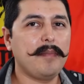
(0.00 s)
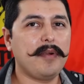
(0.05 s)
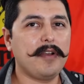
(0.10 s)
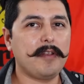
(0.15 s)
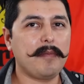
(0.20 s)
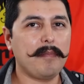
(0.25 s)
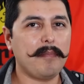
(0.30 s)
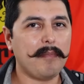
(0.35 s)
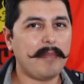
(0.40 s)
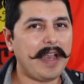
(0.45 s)

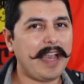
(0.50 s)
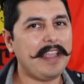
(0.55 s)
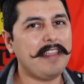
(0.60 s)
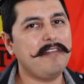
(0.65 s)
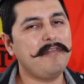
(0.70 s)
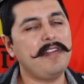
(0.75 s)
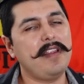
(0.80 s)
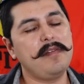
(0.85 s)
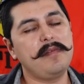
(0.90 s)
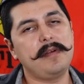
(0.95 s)
but
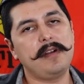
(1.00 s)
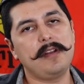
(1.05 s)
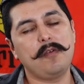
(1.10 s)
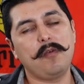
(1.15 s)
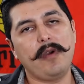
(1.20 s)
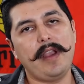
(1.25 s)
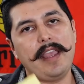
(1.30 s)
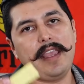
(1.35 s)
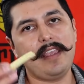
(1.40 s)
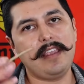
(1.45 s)
my favorite
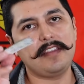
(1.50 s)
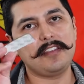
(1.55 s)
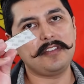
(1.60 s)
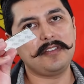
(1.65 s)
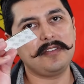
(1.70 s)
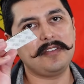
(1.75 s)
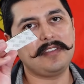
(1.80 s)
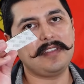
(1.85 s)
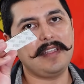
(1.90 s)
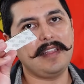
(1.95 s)
way
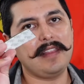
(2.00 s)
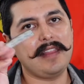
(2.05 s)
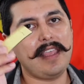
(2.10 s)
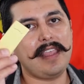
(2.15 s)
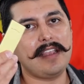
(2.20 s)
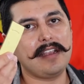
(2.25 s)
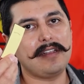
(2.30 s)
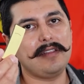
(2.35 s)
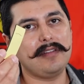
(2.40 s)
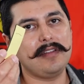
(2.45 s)
is using the
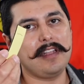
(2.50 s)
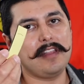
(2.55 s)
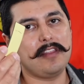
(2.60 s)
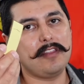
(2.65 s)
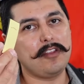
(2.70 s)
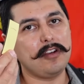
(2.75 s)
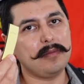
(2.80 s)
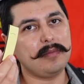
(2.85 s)
included